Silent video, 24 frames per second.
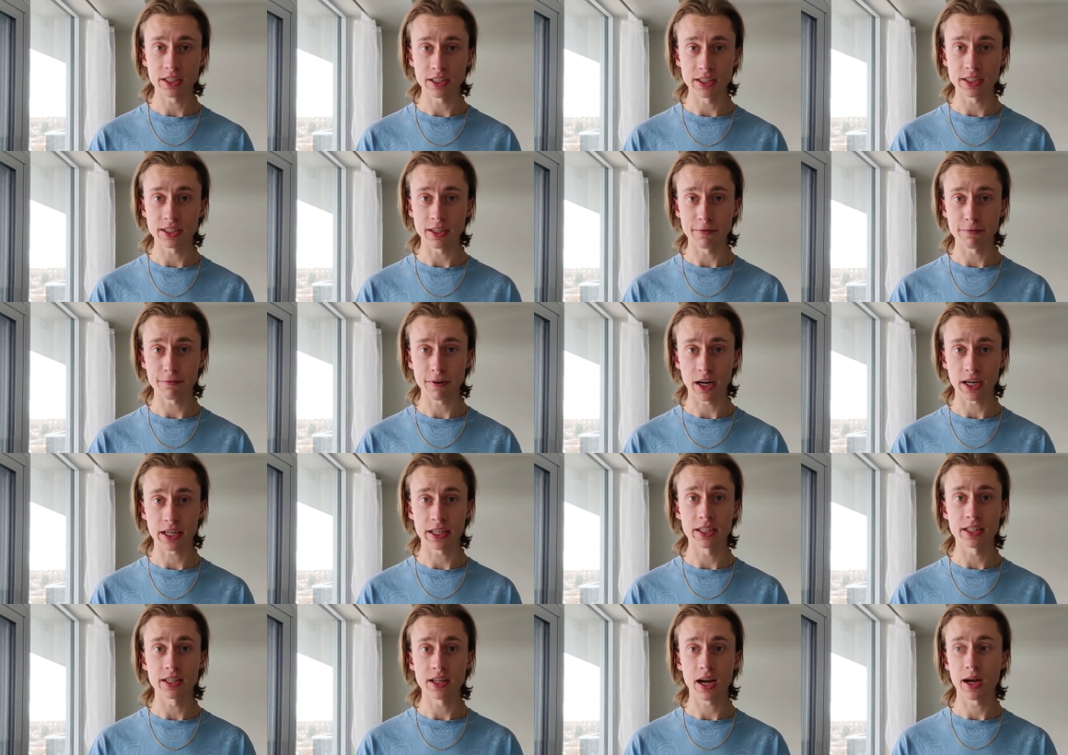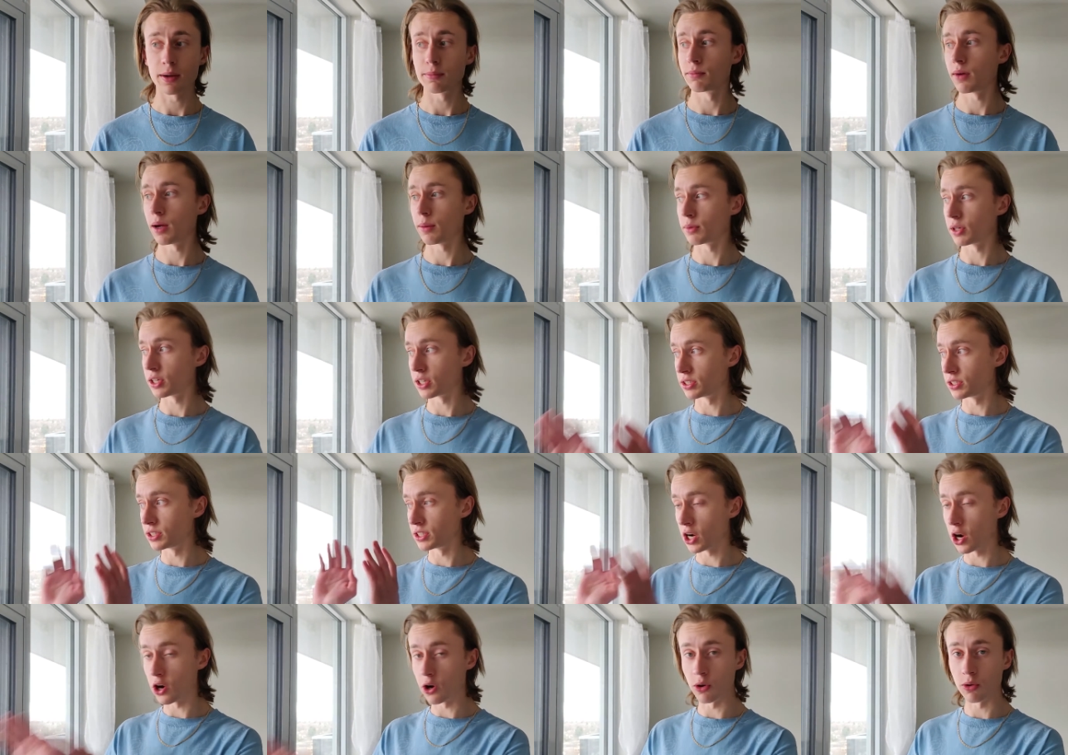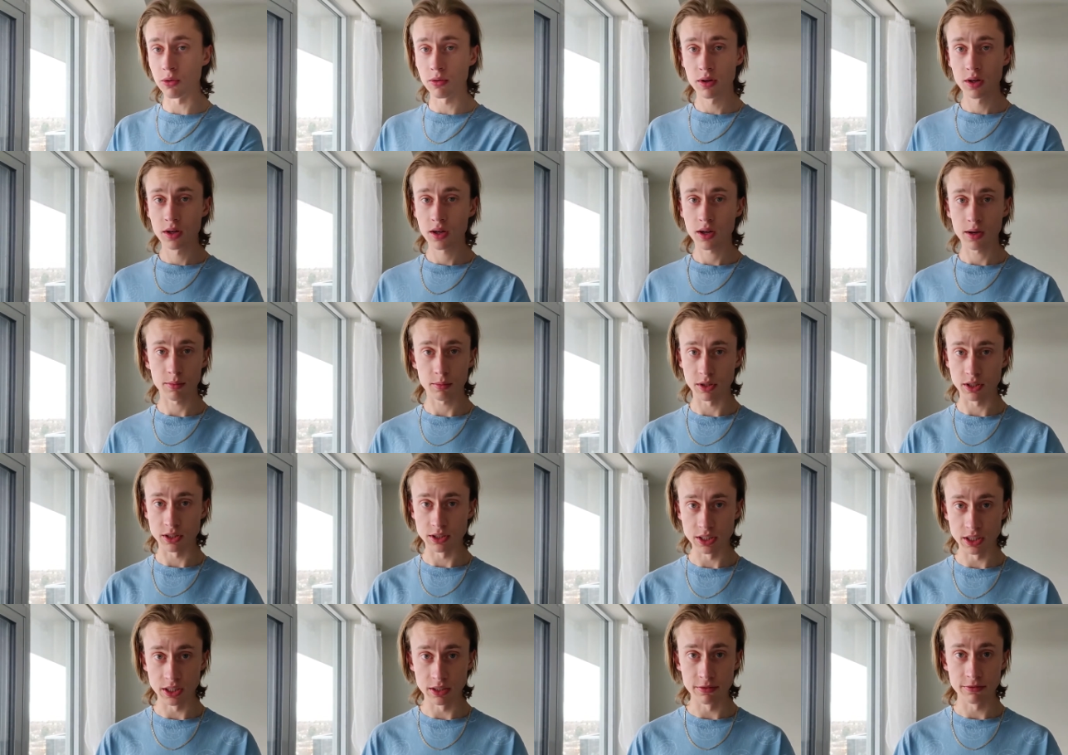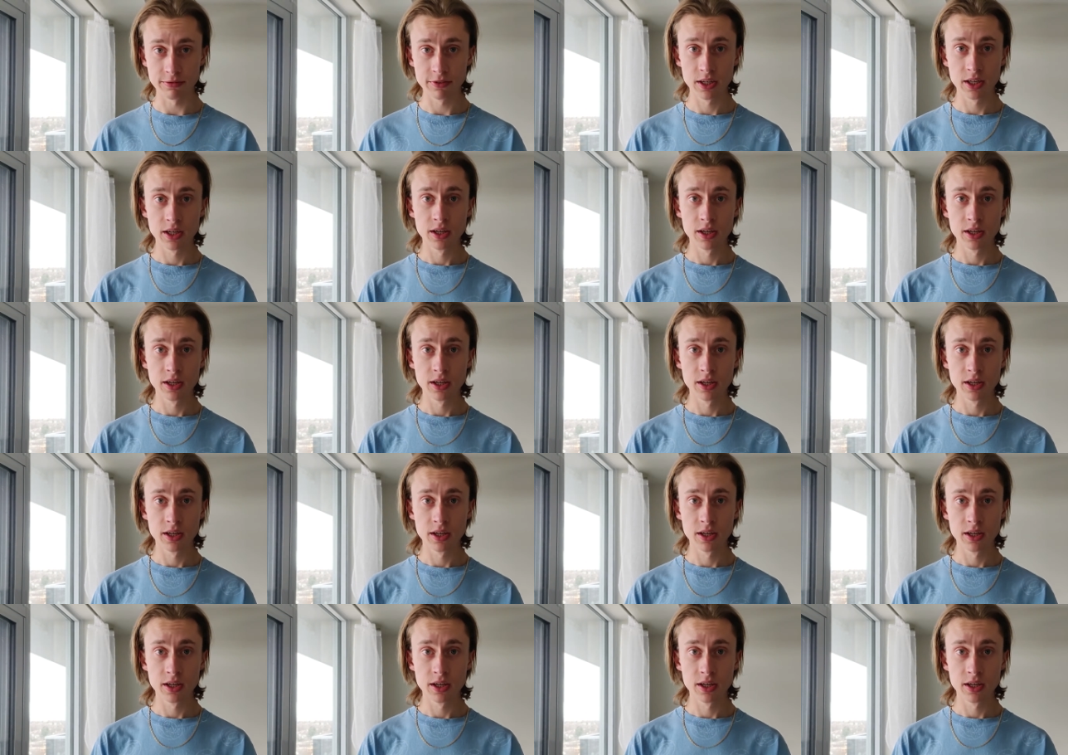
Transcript: He said, fuck it, I'm going to go, I'm going to leave.